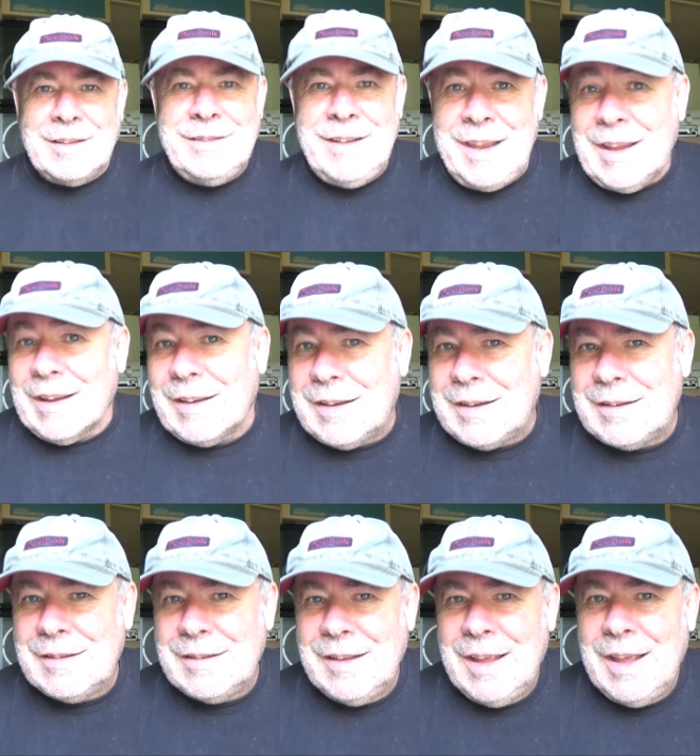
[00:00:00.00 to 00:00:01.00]
Nick,
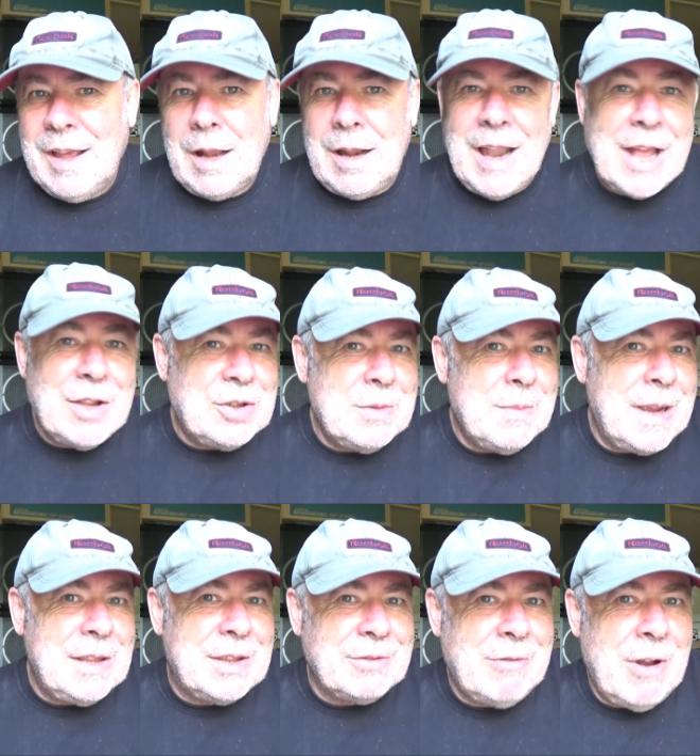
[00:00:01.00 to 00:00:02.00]
glad you
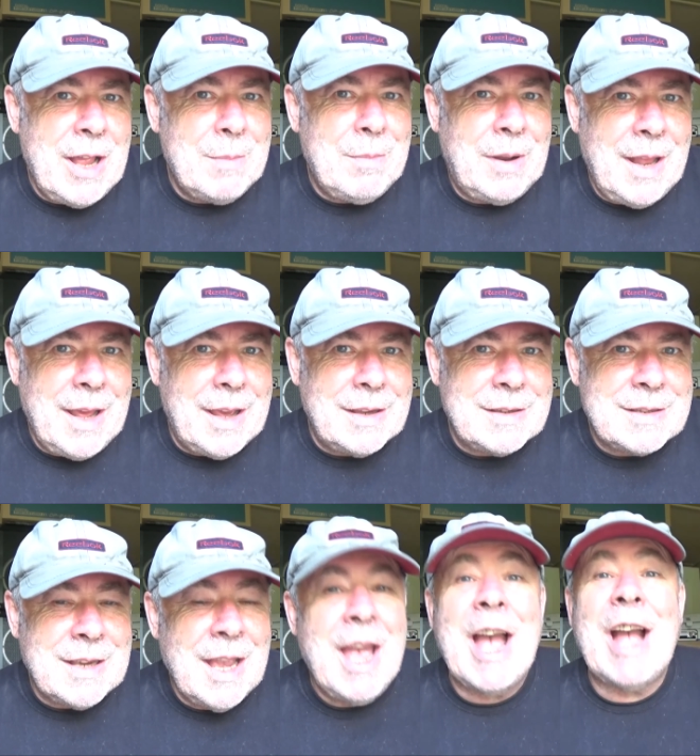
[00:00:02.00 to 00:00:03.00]
made the right place